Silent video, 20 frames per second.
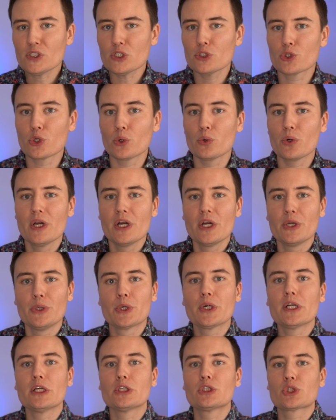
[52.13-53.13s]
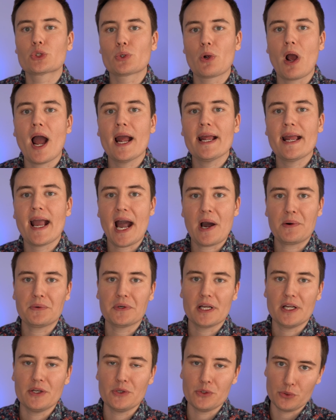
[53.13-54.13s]
So you're going to try out
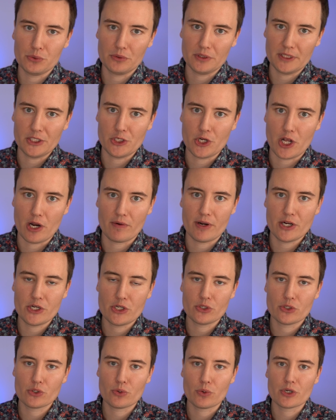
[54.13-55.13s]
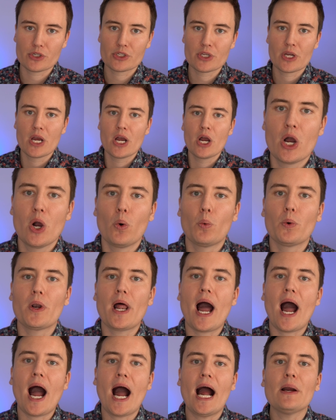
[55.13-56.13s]
a new lead generation source.
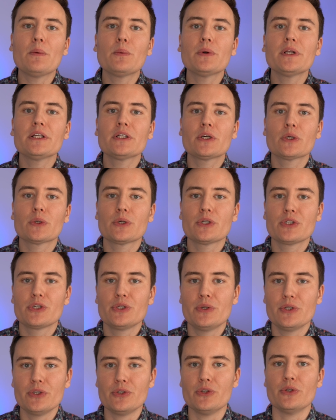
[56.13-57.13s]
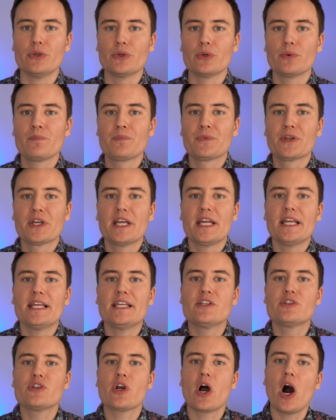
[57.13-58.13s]
What I would encourage you to do
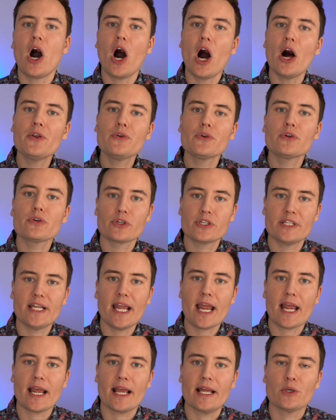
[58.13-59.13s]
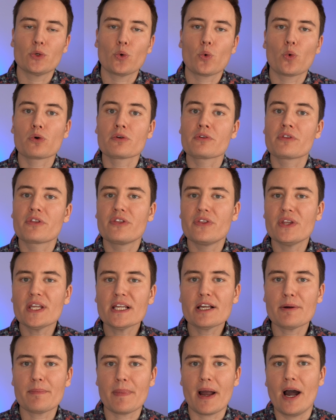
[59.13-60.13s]
is understand or
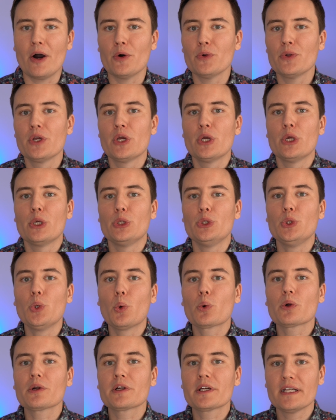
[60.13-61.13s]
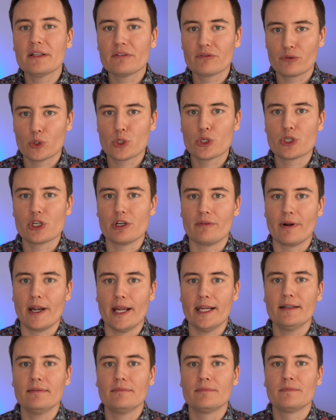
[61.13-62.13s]
think about your conversion
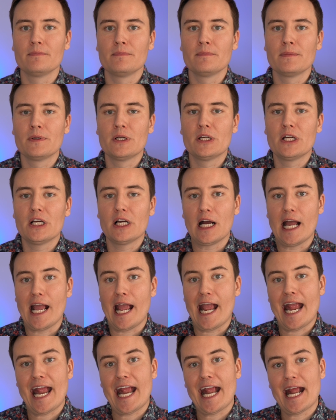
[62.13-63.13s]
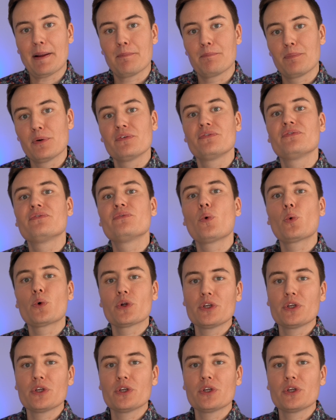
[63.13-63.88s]
rate before